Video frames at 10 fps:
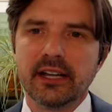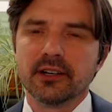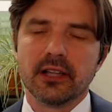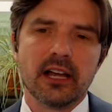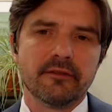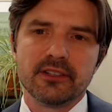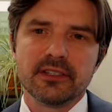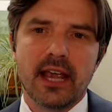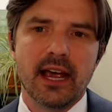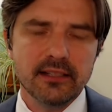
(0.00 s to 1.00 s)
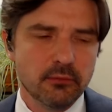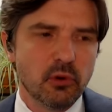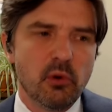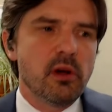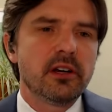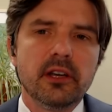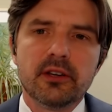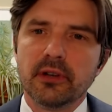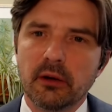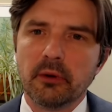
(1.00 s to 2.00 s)
in your life, and just ask them, well, what are you
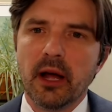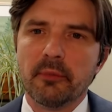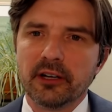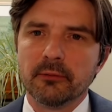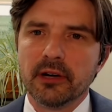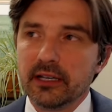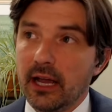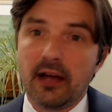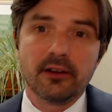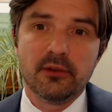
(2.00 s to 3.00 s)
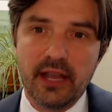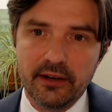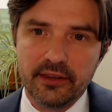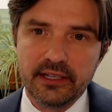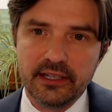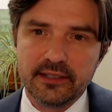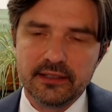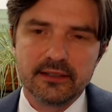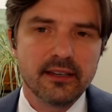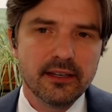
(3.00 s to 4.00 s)
doing about your money? How do you handle these
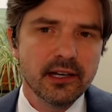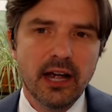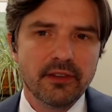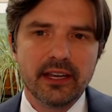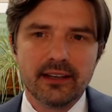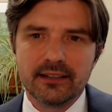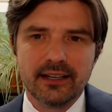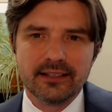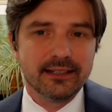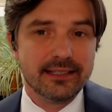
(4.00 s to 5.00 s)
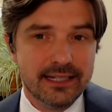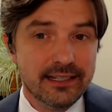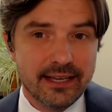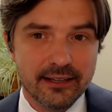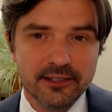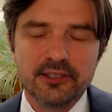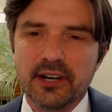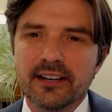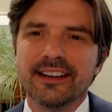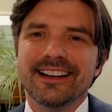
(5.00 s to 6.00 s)
things? Mm-hmm. You don't have to get into details,
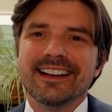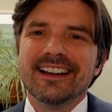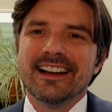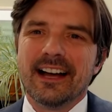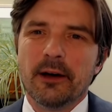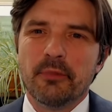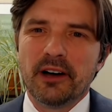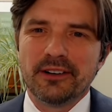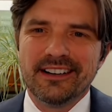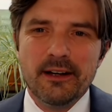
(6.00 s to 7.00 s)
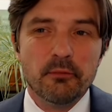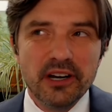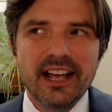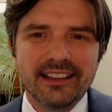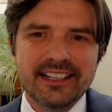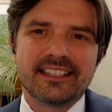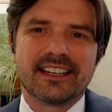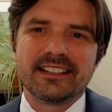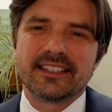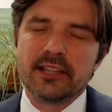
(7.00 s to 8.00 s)
right? Right. About, but at least
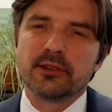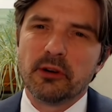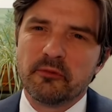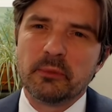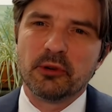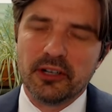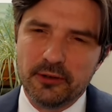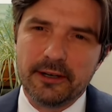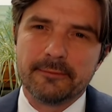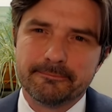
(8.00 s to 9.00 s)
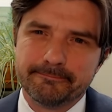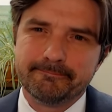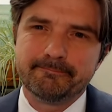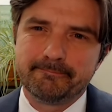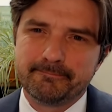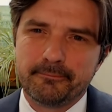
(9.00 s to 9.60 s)
get a sense of what people are doing. Mm-hmm. Mm-hmm.